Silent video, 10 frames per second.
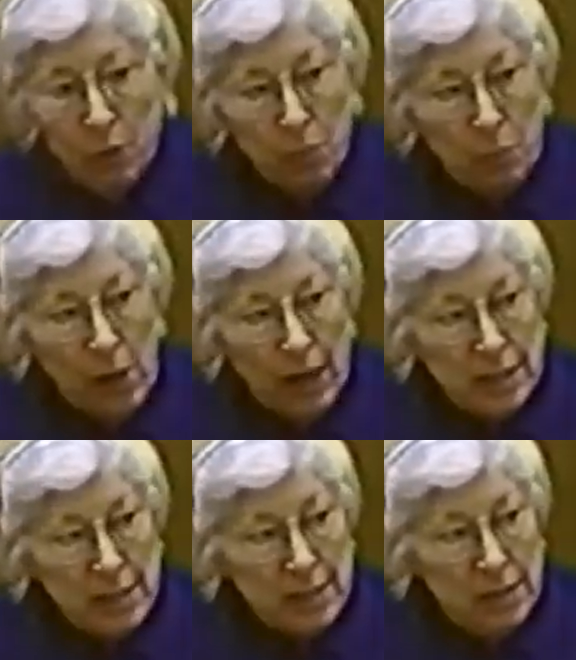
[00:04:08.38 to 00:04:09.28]
who were
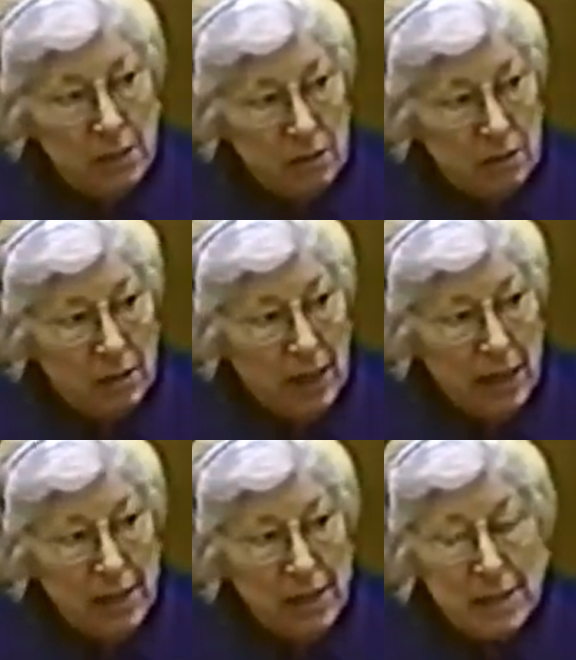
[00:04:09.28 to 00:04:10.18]
practicing law
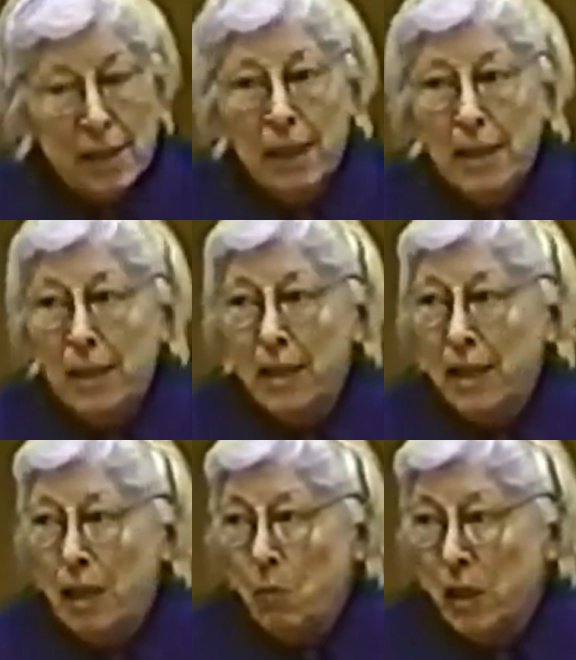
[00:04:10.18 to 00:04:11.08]
had decided
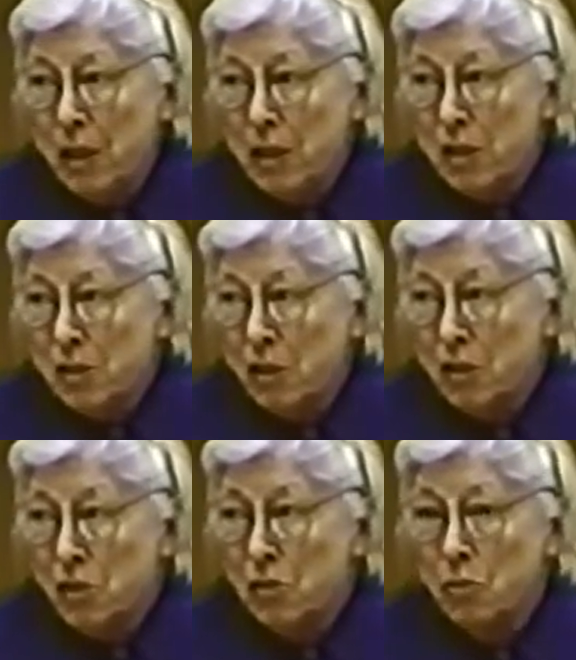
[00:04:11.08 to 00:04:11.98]
that they wanted to
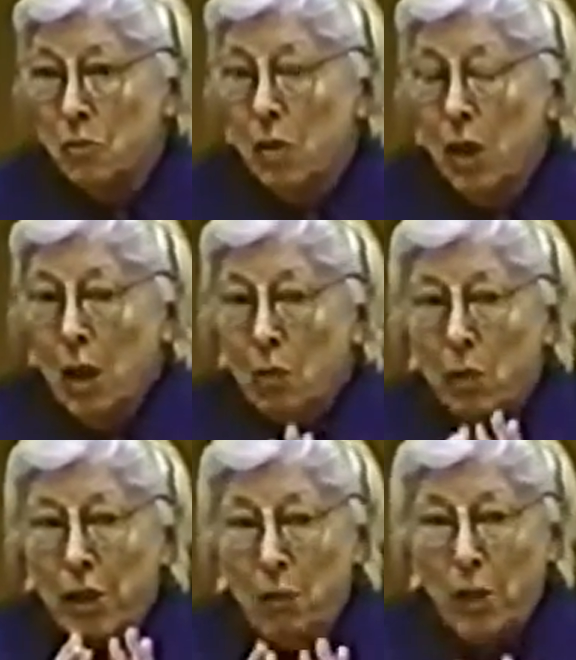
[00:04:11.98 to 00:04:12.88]
start a school
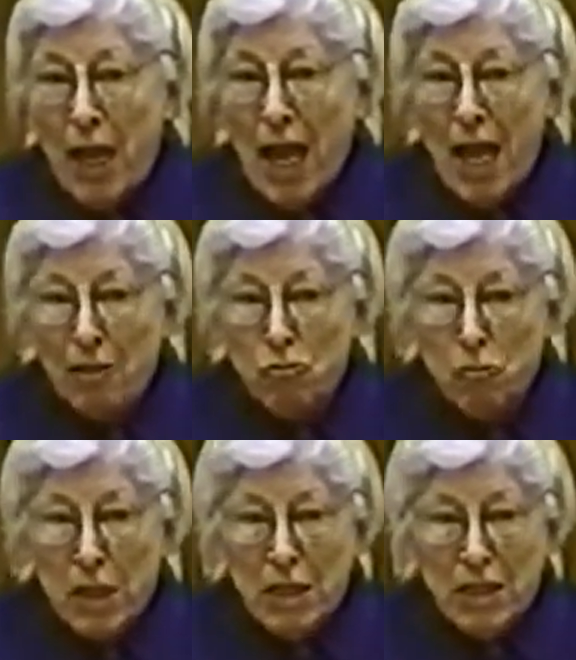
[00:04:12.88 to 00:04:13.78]
where they would
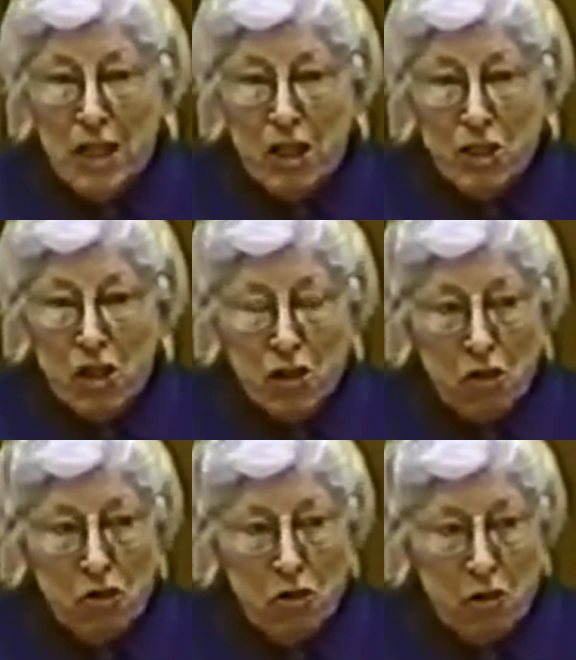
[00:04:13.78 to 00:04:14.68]
actually teach
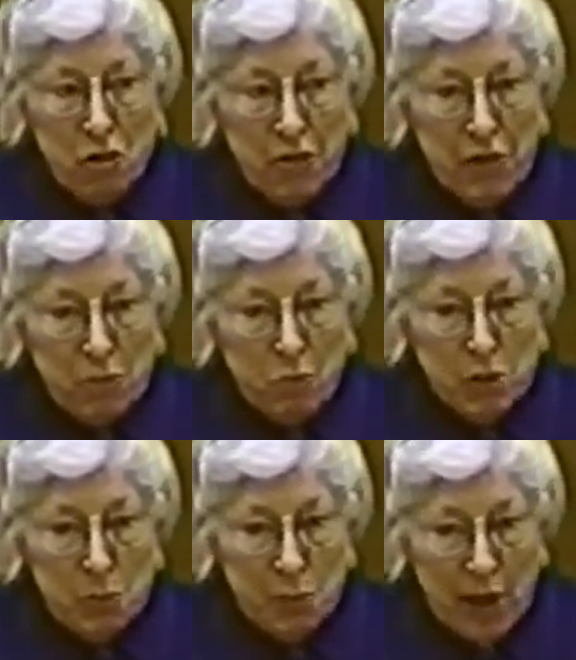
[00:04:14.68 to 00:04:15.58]
the law that
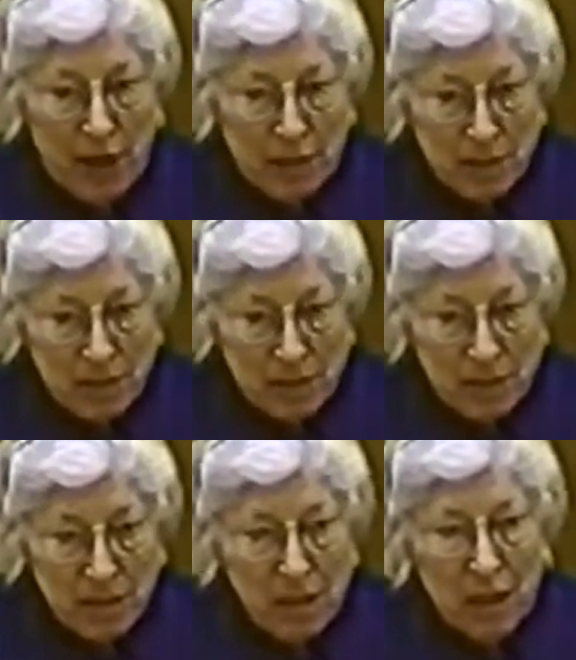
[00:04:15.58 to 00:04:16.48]
was
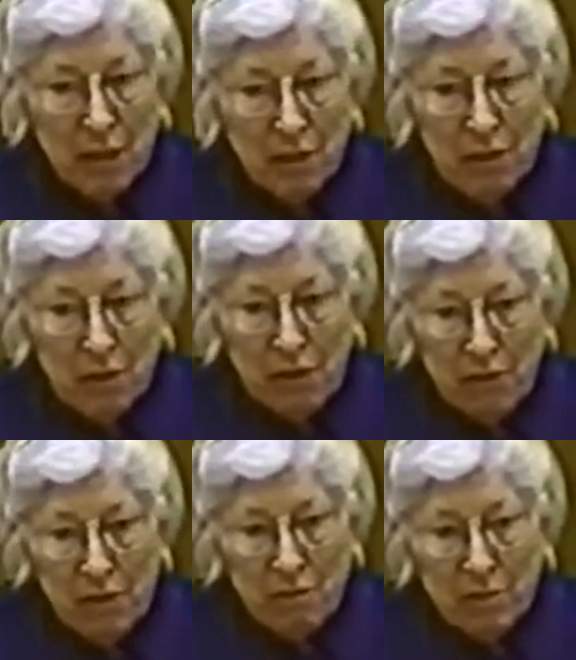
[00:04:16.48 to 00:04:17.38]
practiced
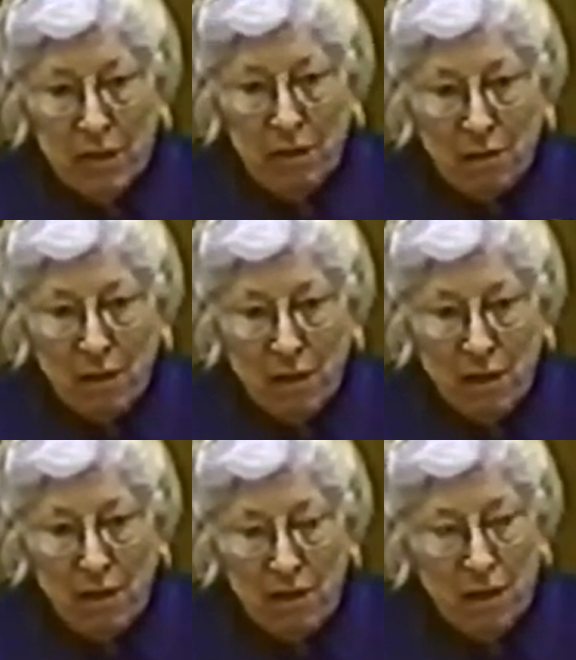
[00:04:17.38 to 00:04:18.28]
not theory,
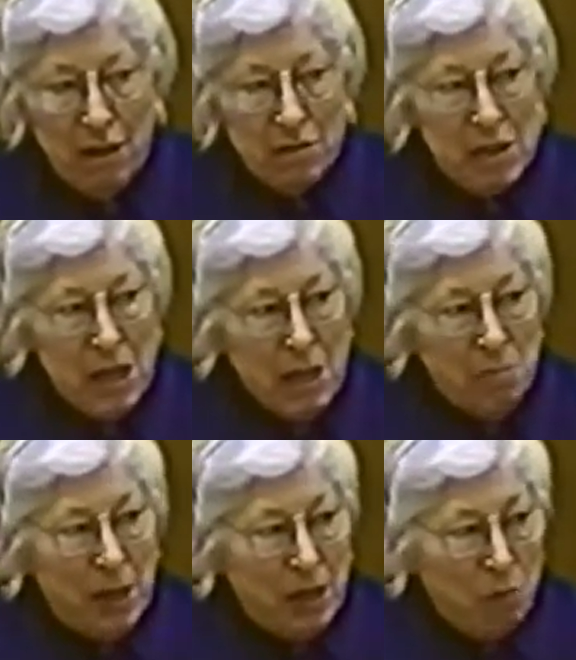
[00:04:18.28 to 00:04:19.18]
not anything else,
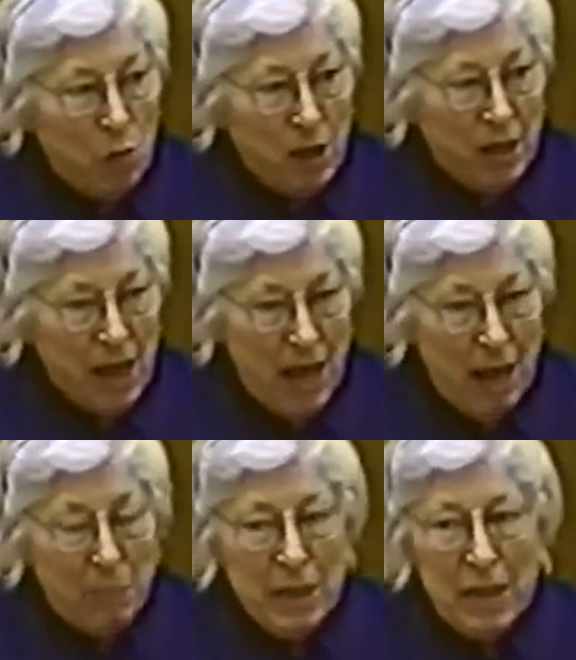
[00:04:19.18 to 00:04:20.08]
but what
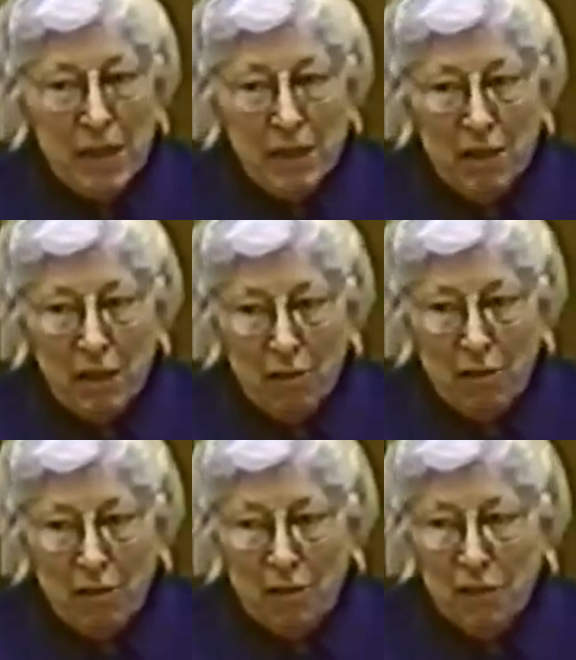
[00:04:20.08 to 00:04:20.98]
happened in
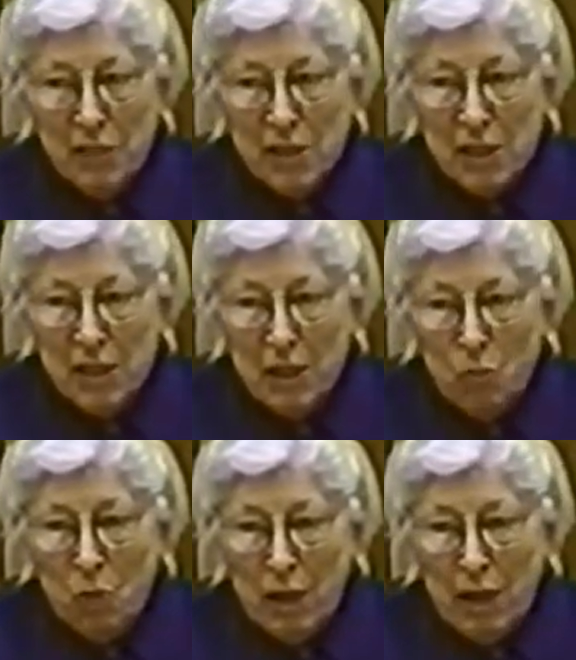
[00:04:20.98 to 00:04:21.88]
their law offices
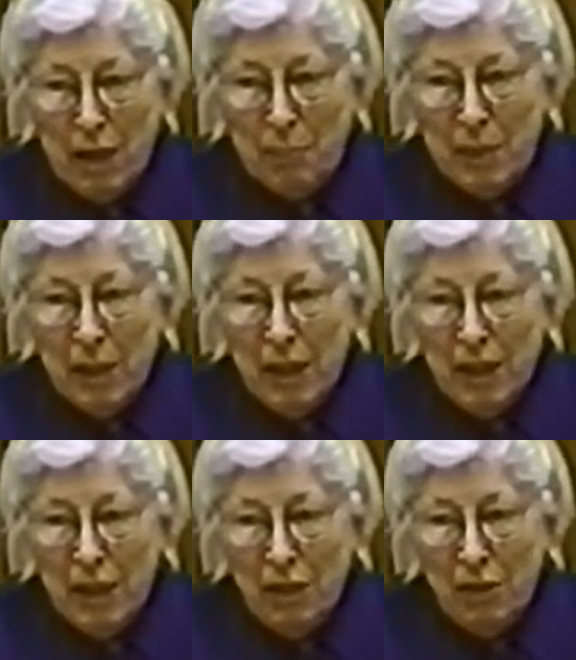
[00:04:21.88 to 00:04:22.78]
and what happened
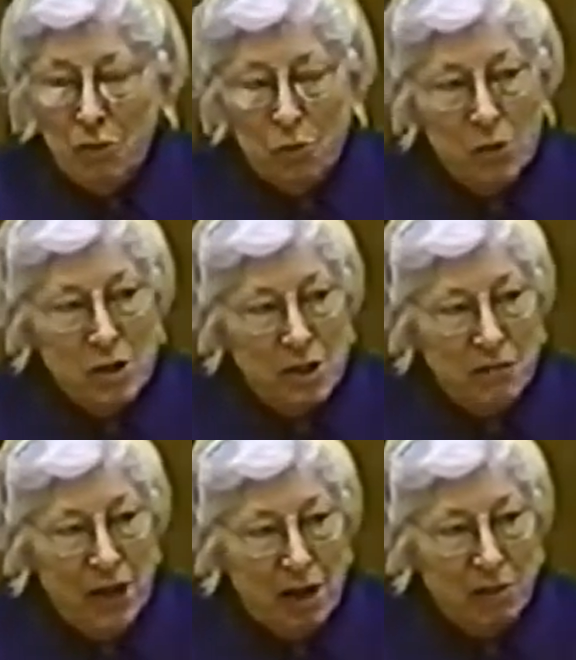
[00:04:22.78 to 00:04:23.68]
in the courts
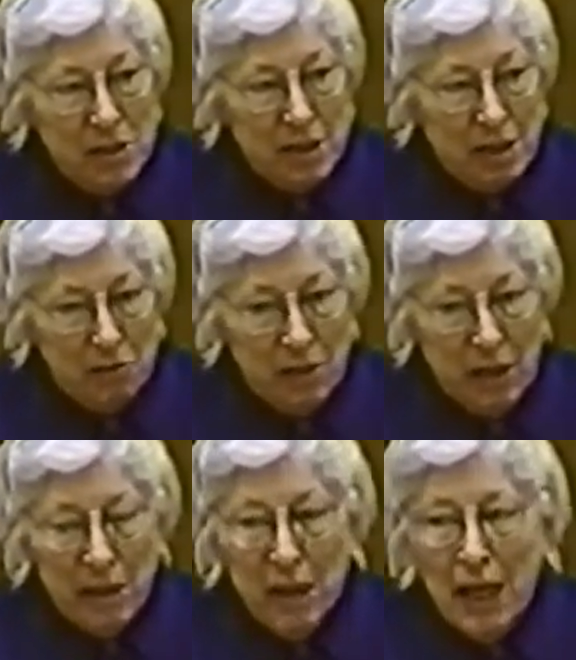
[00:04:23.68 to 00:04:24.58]
of Harris
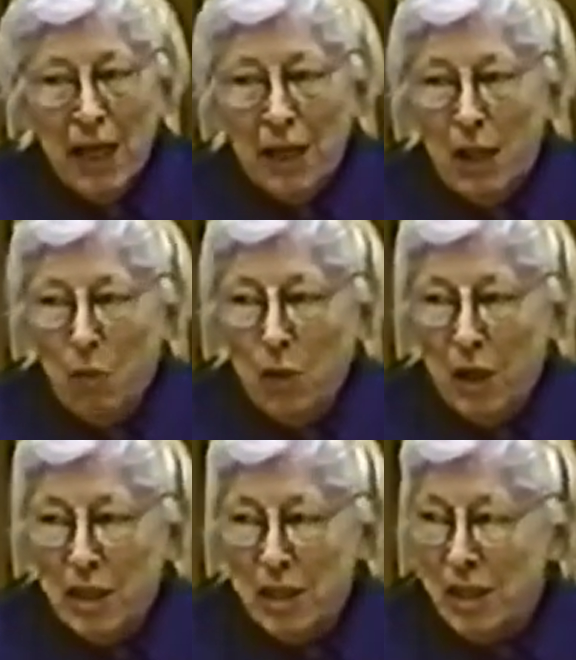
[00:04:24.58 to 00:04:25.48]
County. They
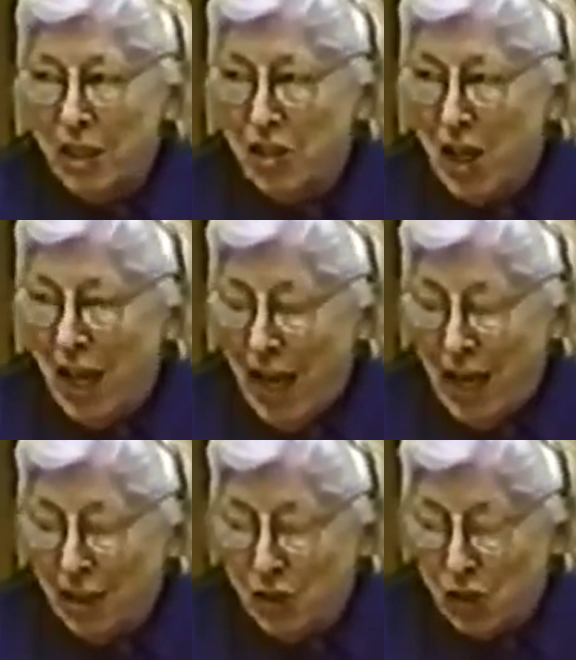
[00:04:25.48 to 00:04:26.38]
wanted to teach
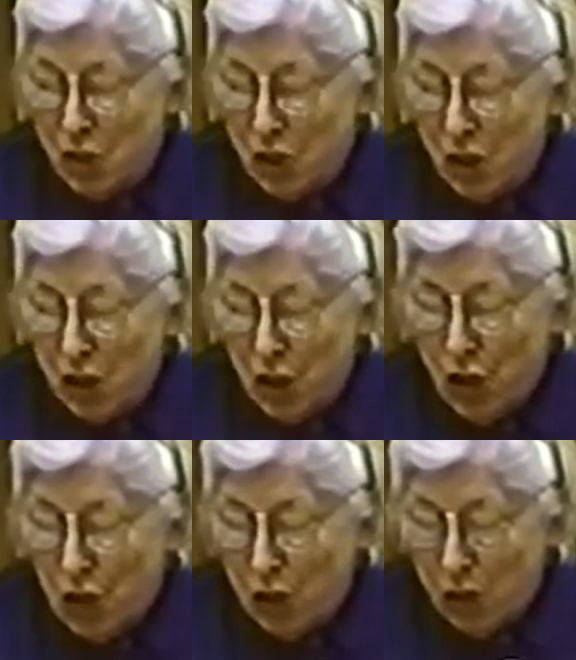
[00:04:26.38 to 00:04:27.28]
hands-on
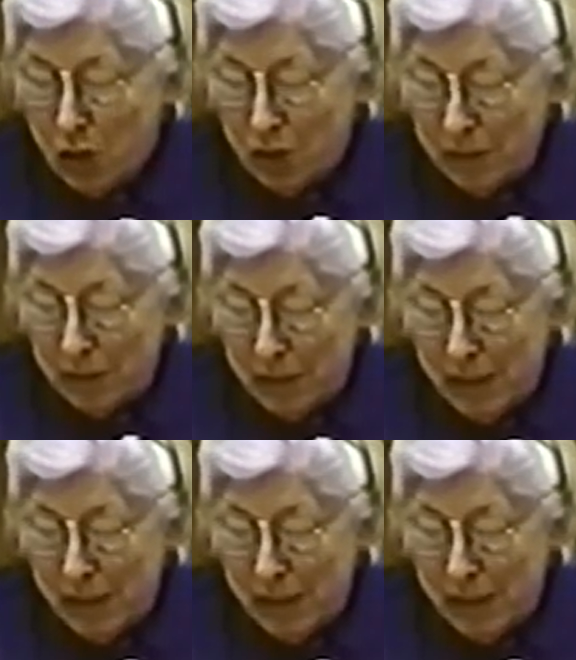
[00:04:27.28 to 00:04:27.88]
law.